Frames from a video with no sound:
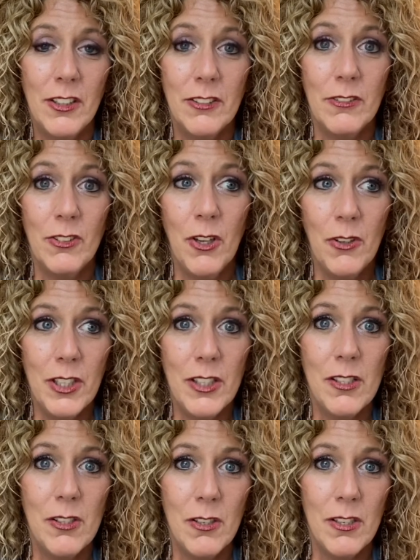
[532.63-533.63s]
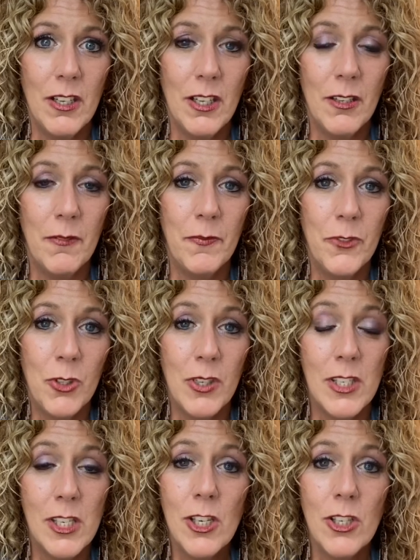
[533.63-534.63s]
Logan's
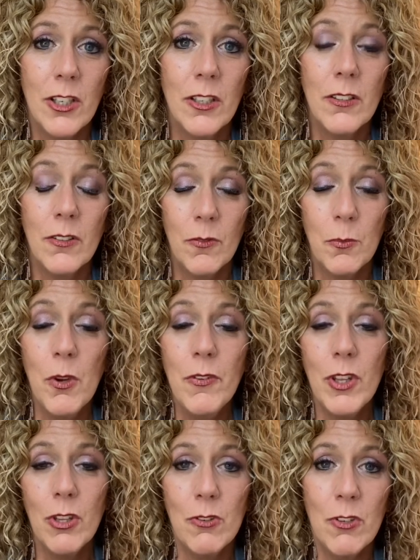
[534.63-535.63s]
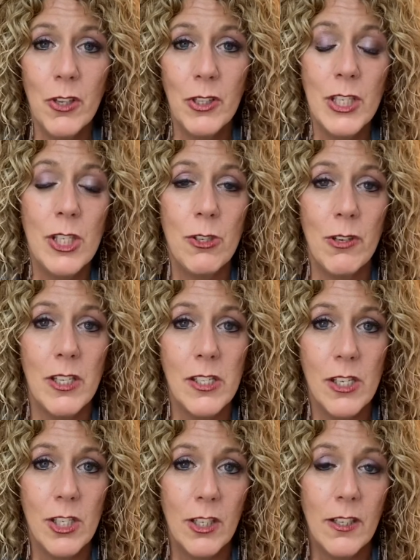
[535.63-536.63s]
transition, moving through Logan's
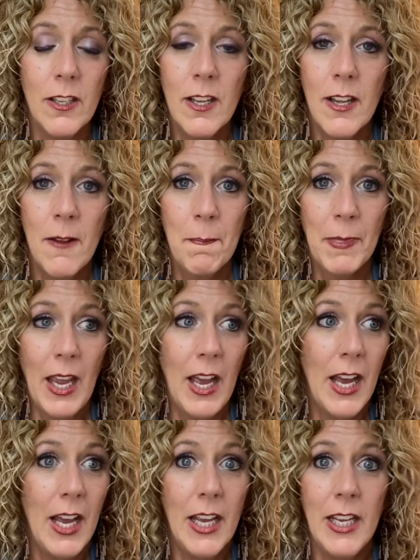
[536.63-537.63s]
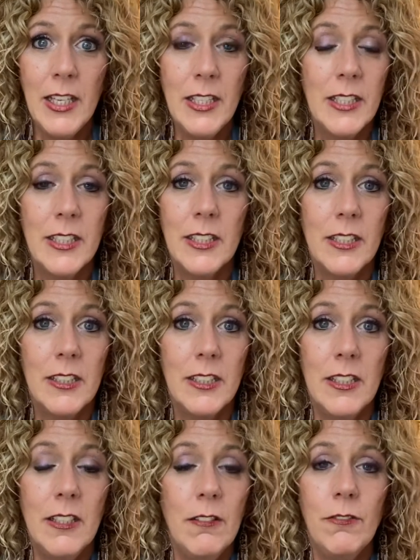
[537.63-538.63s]
transition, I
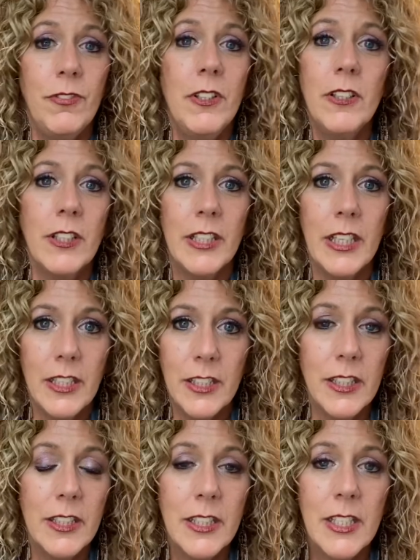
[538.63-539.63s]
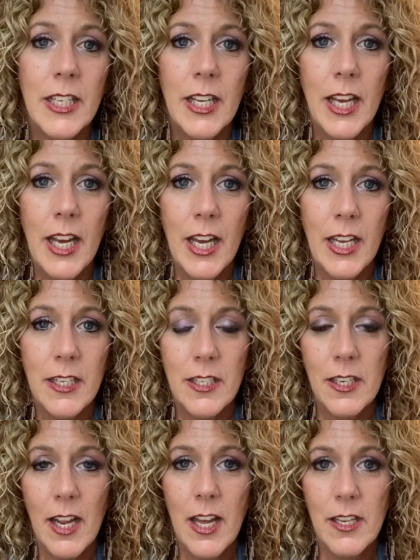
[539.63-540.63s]
didn't feel connected. And
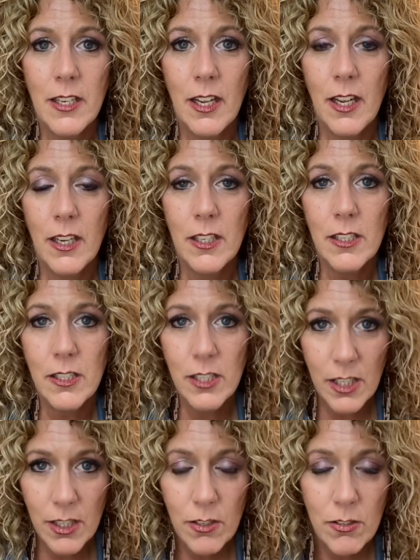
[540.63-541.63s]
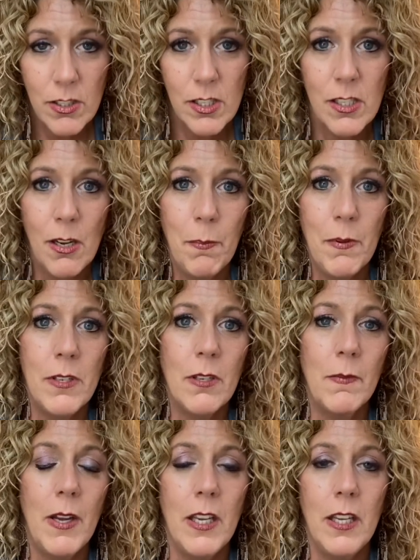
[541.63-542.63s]
as I continued to step into
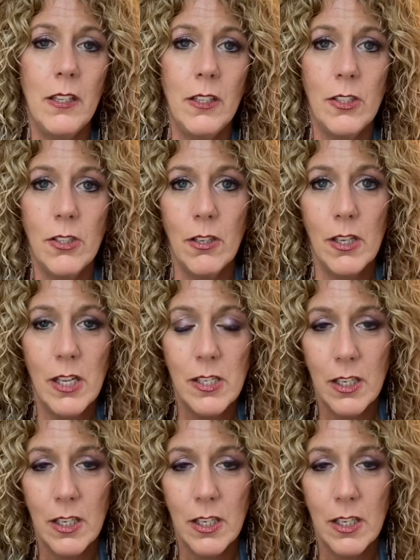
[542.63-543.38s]
my healing journey, as I